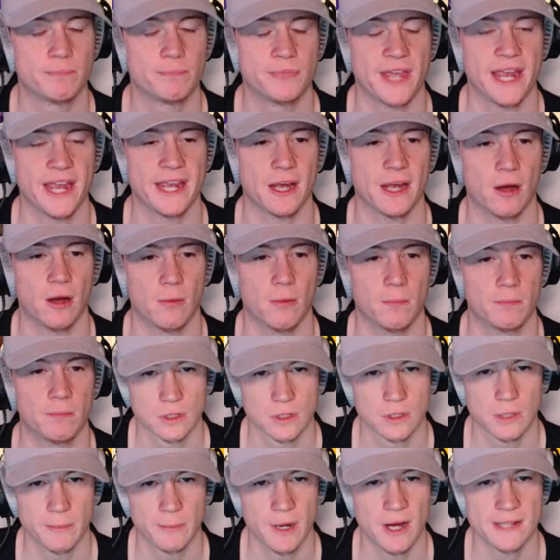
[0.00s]
Damn.
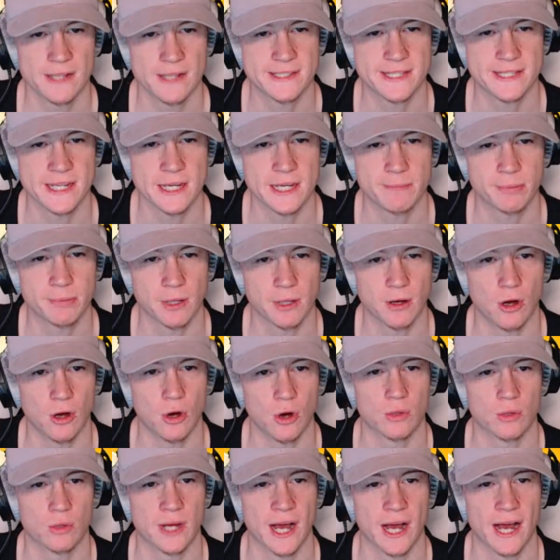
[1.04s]
Monty.
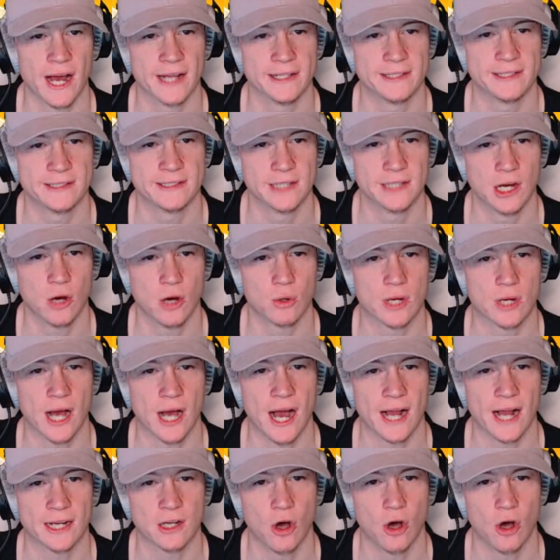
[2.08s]
Oh, God. Oh, God.